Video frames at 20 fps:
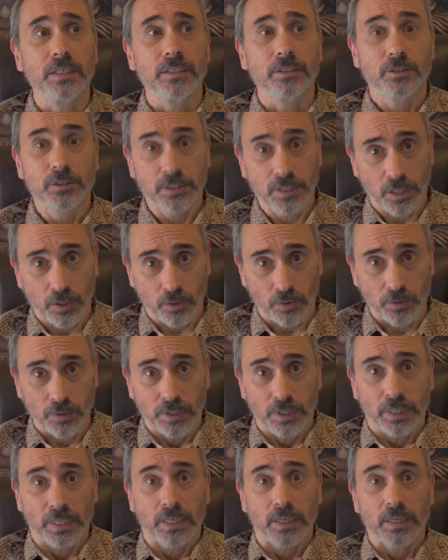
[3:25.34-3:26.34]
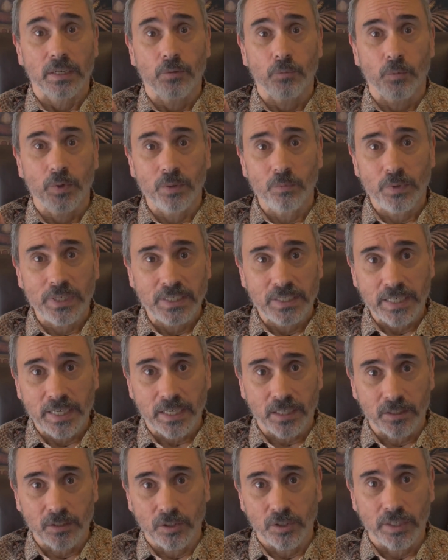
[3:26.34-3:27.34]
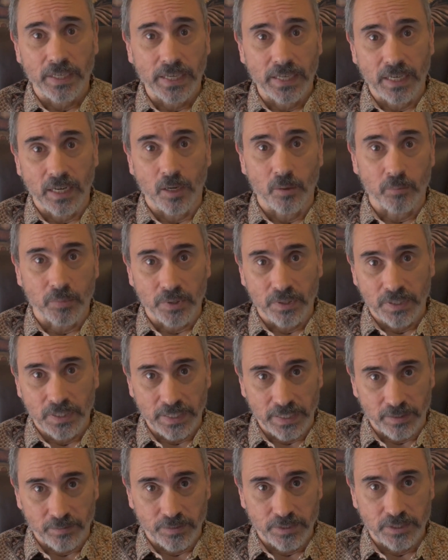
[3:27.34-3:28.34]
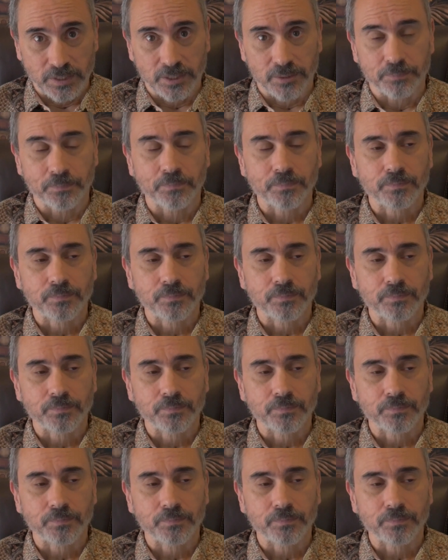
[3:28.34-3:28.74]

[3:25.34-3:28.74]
So when we take a look at our beliefs